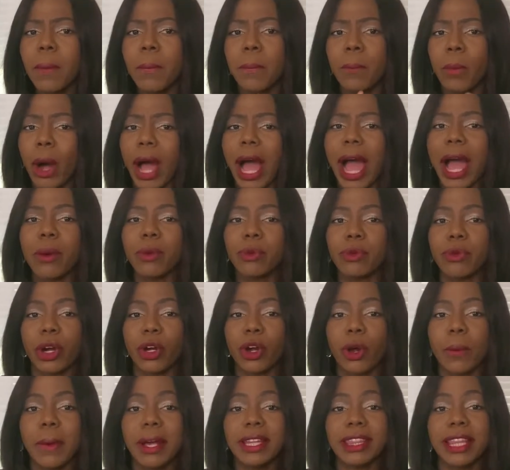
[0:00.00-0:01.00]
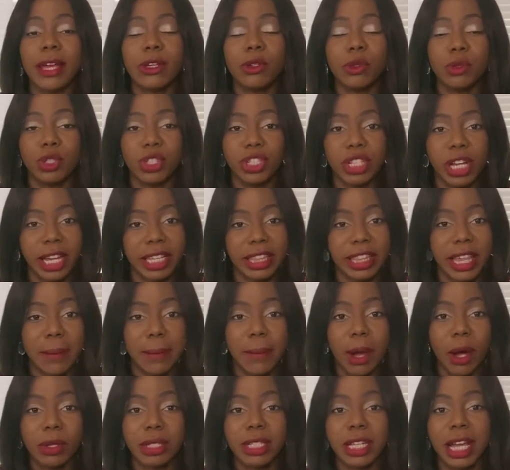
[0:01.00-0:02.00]
but I would recommend that you check
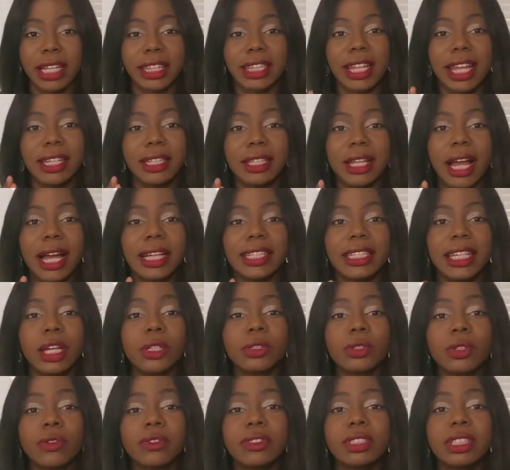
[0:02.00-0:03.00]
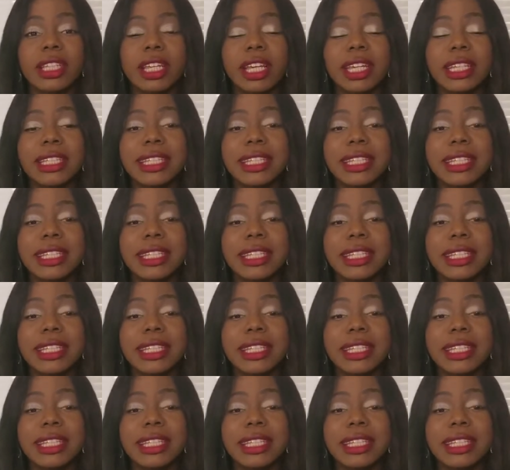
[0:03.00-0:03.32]
them out, and then at the end of the day,